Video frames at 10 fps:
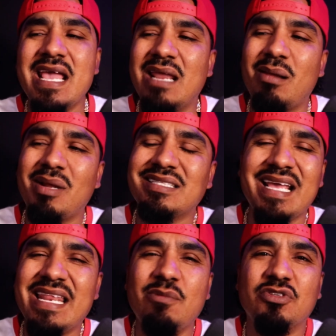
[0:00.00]
And I'm not
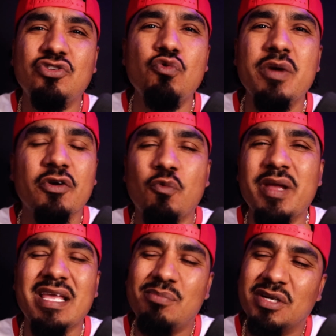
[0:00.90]
saying he was too weird or
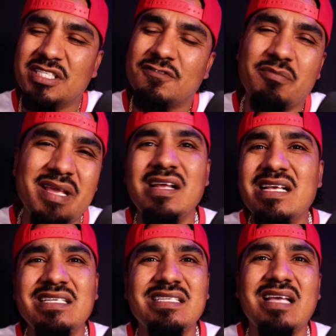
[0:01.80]
wicked, but just for me, it
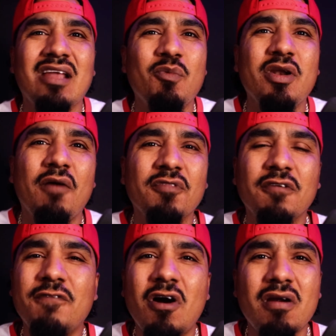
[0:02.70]
just kind of went off in the
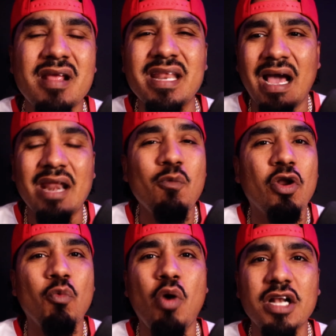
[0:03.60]
far end, and I didn't
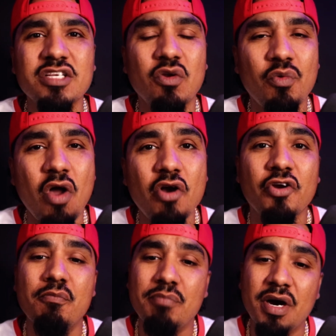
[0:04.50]
want to watch it no longer.
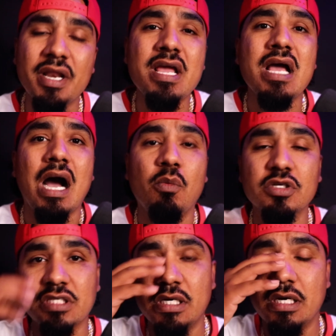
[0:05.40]
But I
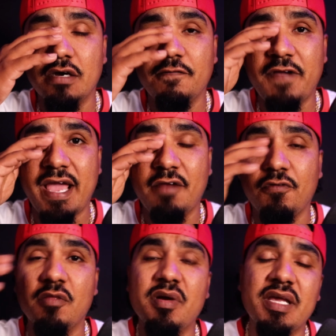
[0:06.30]
was a fan from
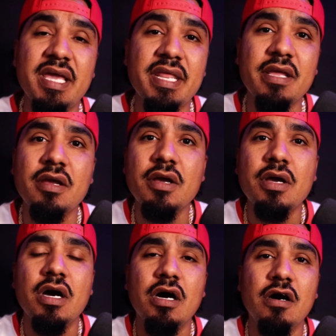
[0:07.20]
the beginning
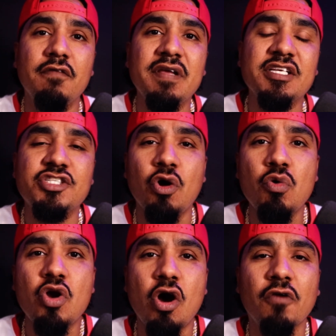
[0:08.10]
of his show
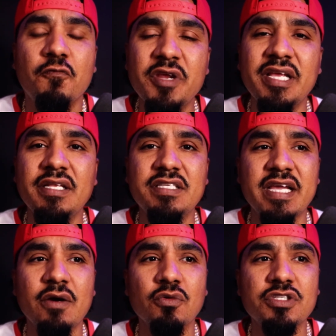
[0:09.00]
called Freaky
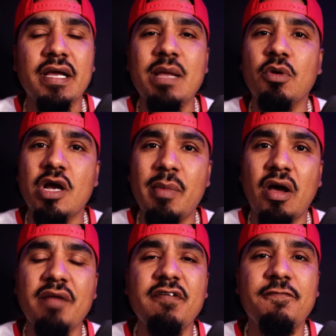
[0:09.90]
Tales. It would come out
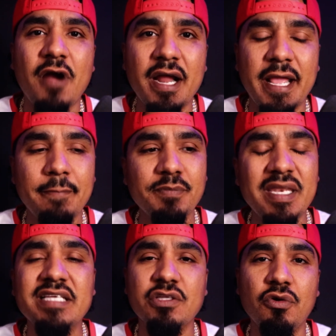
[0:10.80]
every Friday, and he
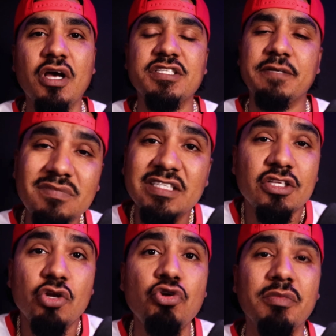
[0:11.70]
still does it. Salute him.